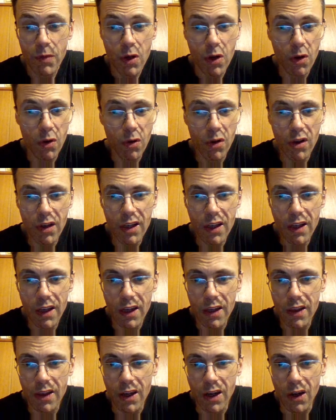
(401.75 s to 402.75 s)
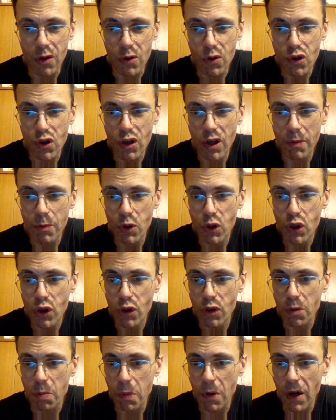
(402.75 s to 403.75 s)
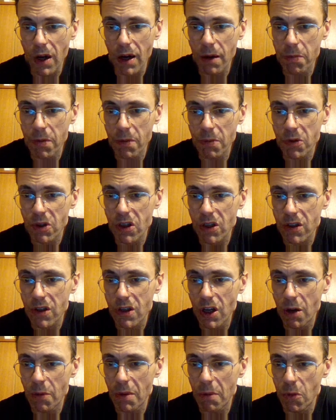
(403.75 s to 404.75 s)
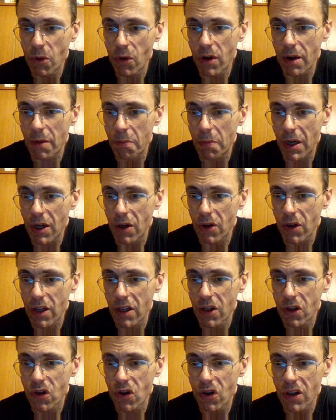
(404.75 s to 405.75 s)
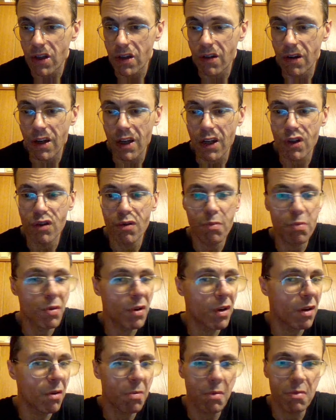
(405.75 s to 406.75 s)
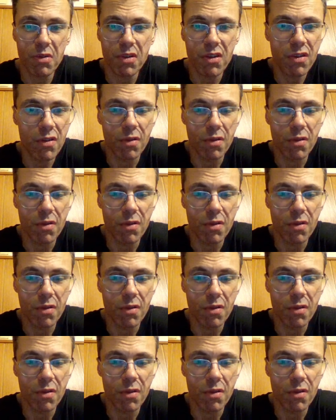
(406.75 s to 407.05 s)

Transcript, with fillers: Oh, look at that now. Troubleshoot problems. Tell me more about internet connection problems.